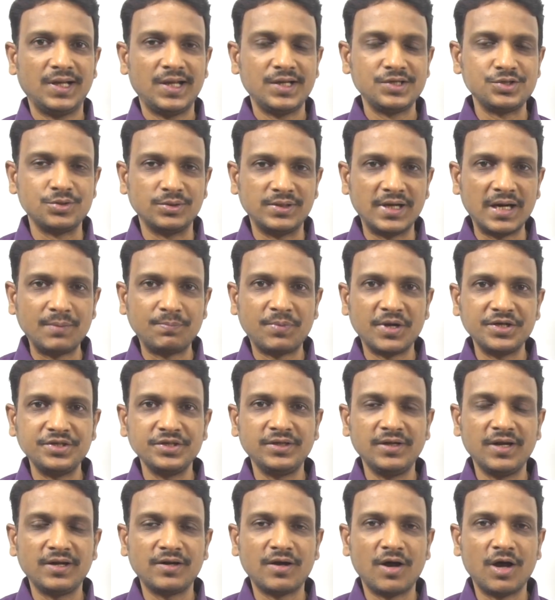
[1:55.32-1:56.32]
So that
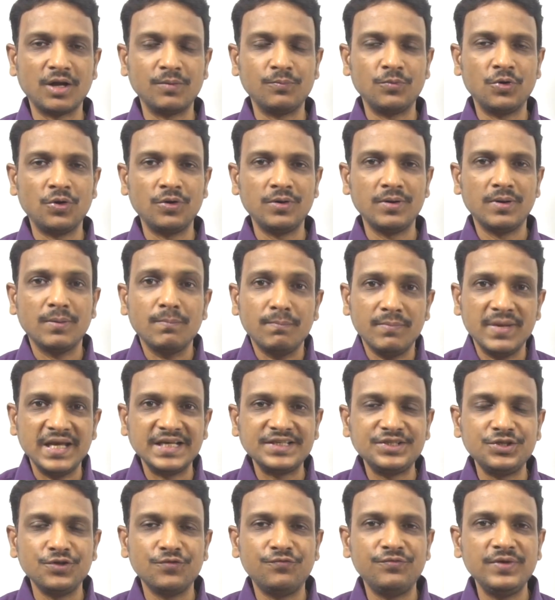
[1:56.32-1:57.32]
particular hormone
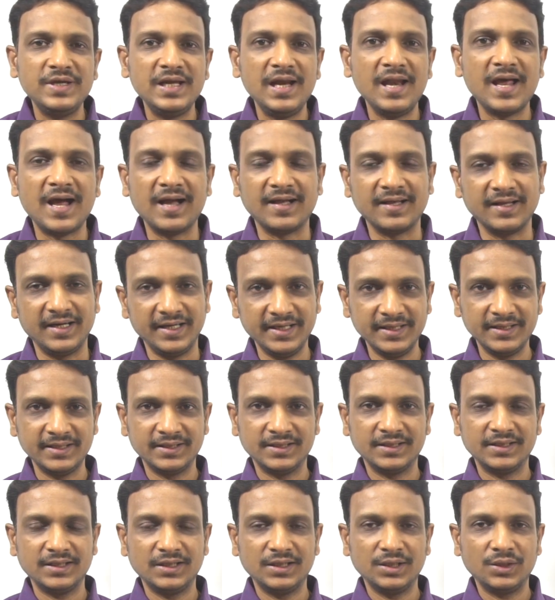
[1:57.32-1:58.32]
makes you feel hungry.
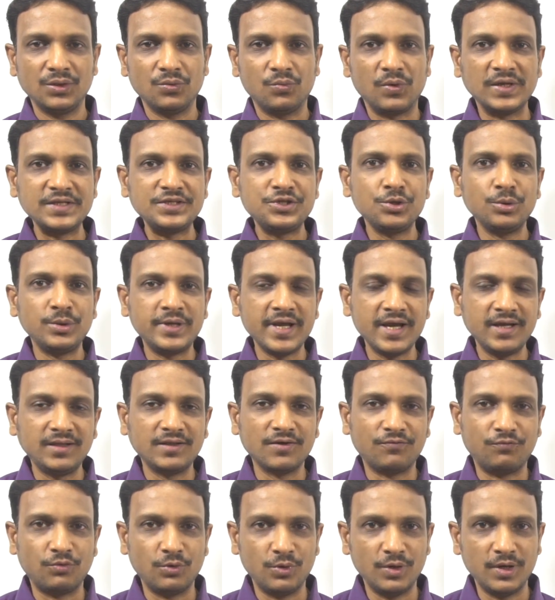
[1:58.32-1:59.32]
Once you take
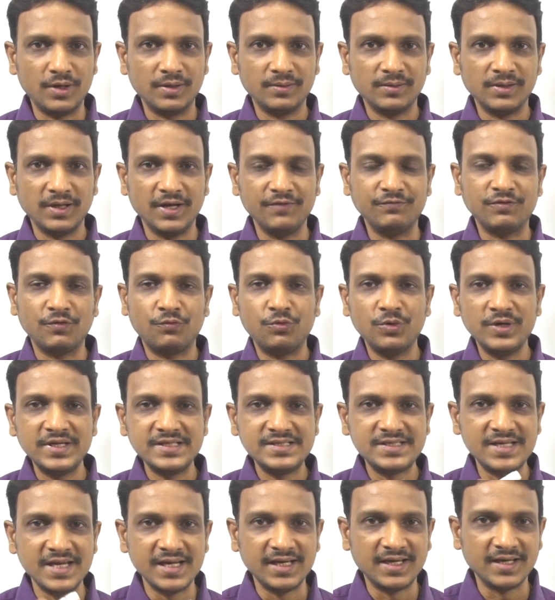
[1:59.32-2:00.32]
the food, if the food
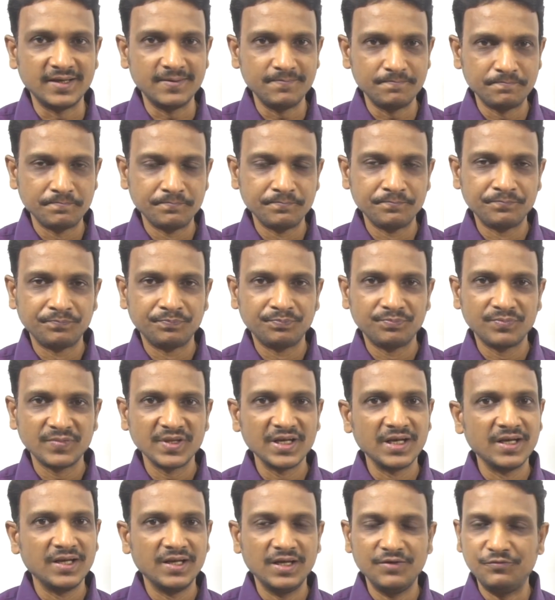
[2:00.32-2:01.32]
is taken,
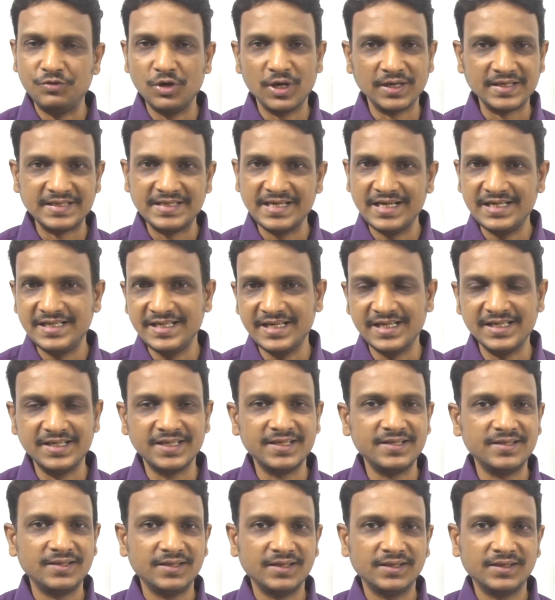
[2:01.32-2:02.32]
if you are
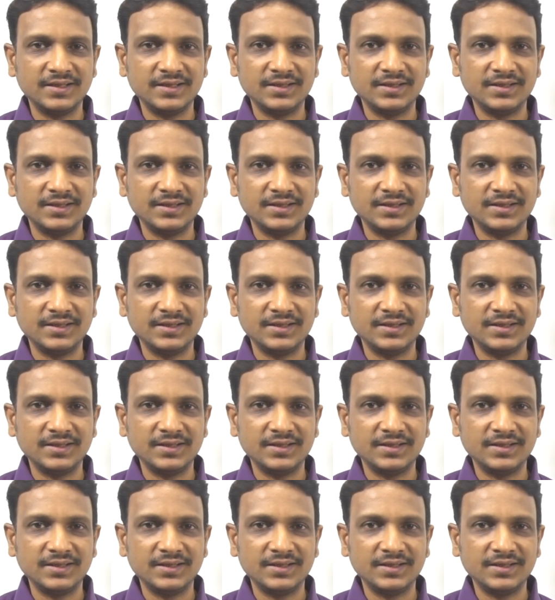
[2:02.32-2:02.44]
satiated